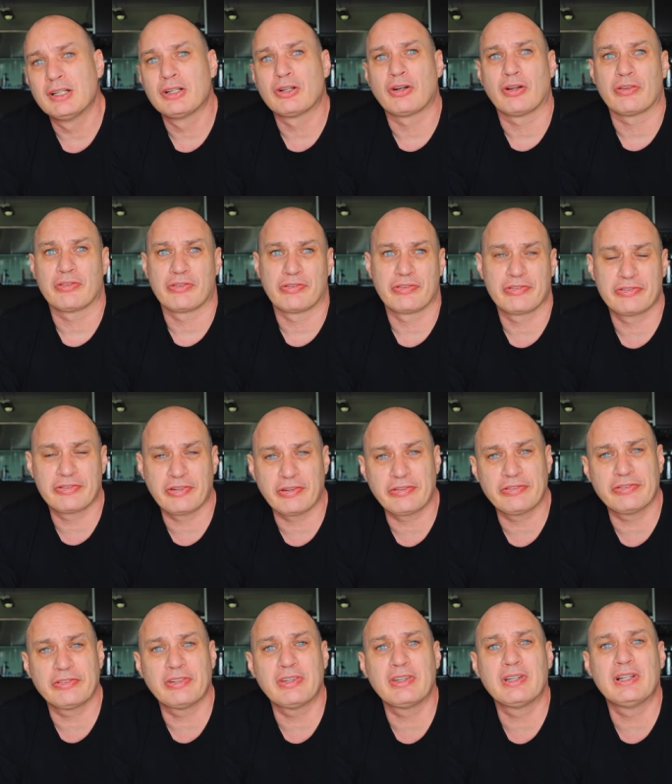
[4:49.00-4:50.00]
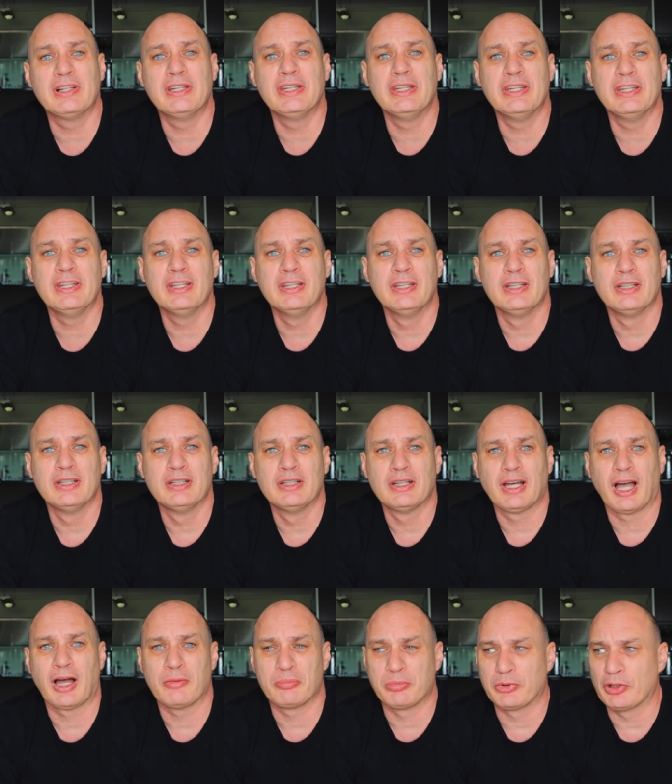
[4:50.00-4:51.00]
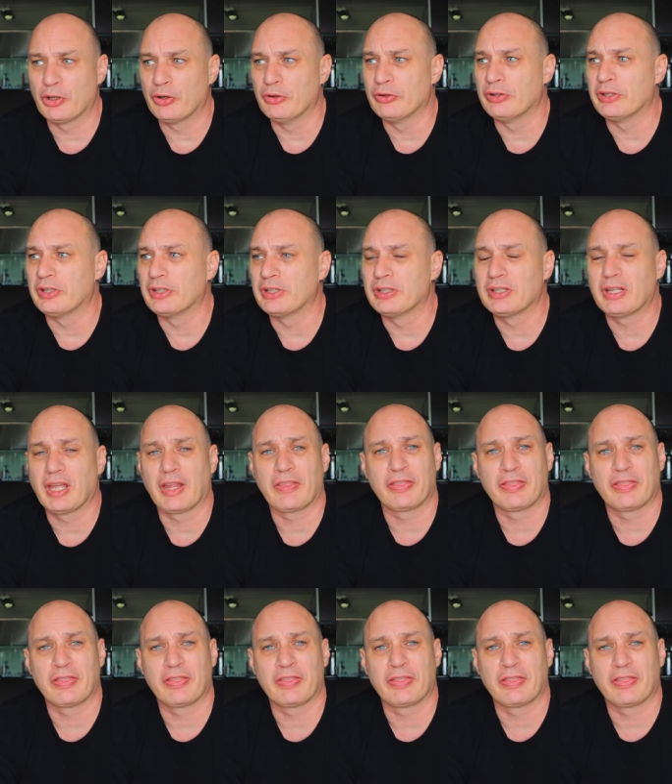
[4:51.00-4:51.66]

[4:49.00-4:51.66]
consistently uploading.